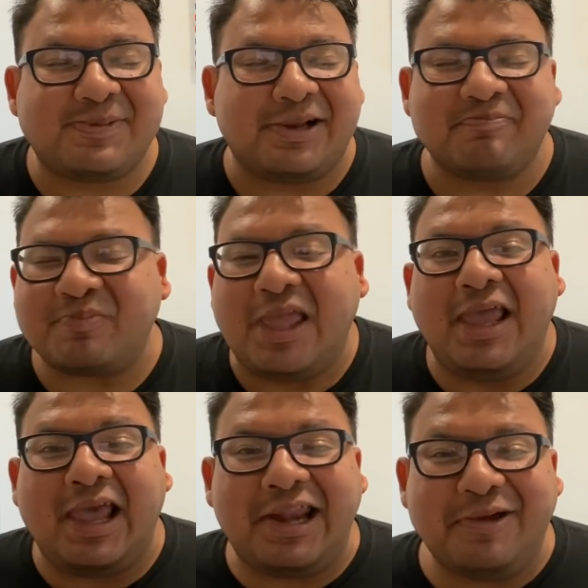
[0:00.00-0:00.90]
But
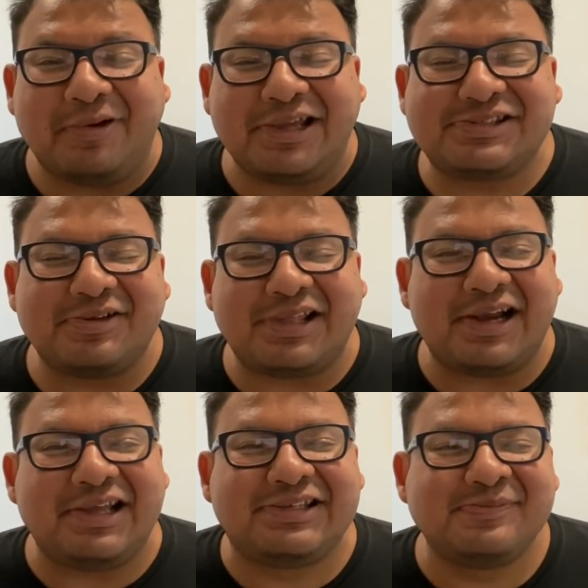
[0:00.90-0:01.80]
anyway, so
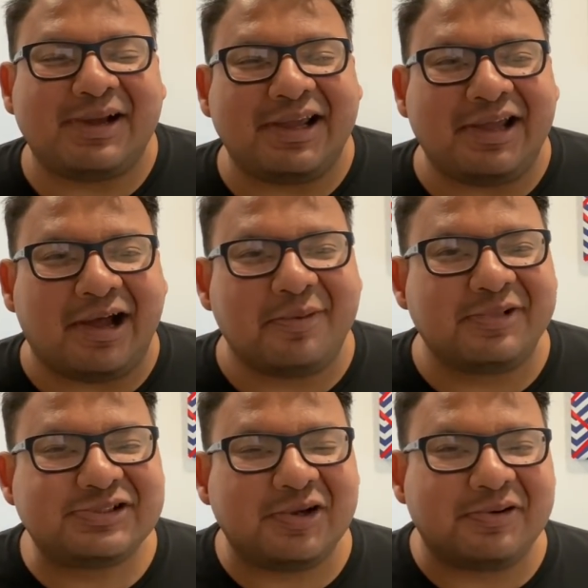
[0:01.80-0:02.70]
that is my,
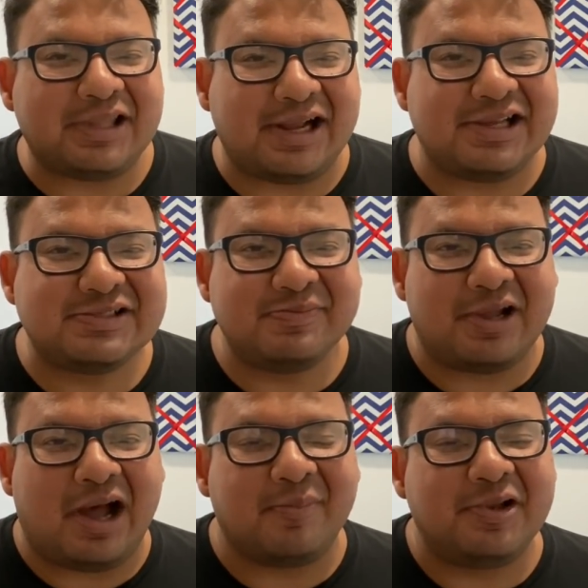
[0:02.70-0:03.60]
that is
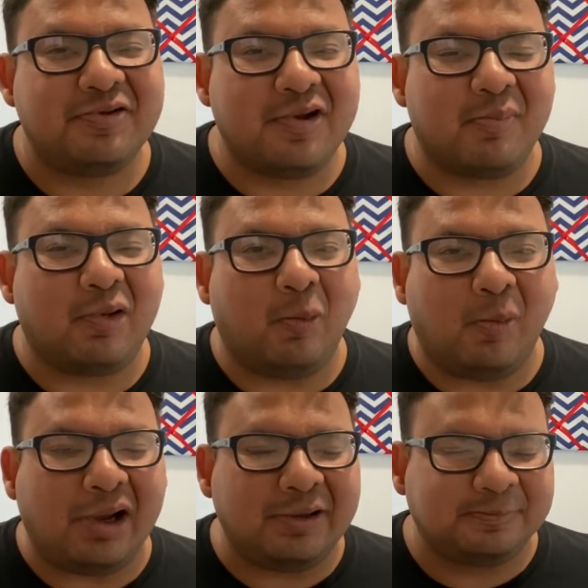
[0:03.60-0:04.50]
comment number
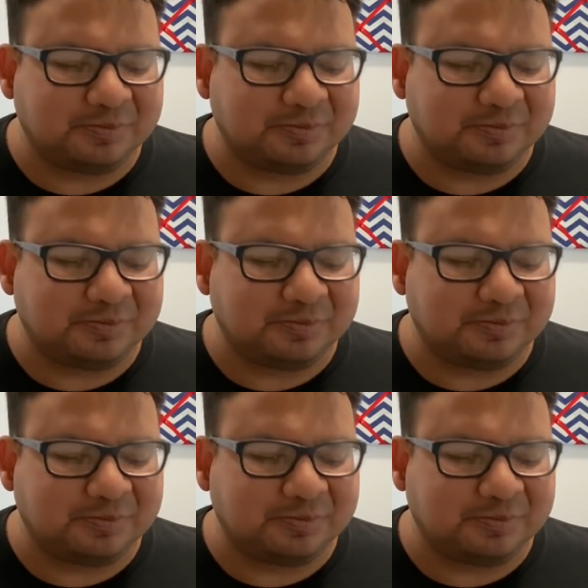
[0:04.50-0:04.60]
one.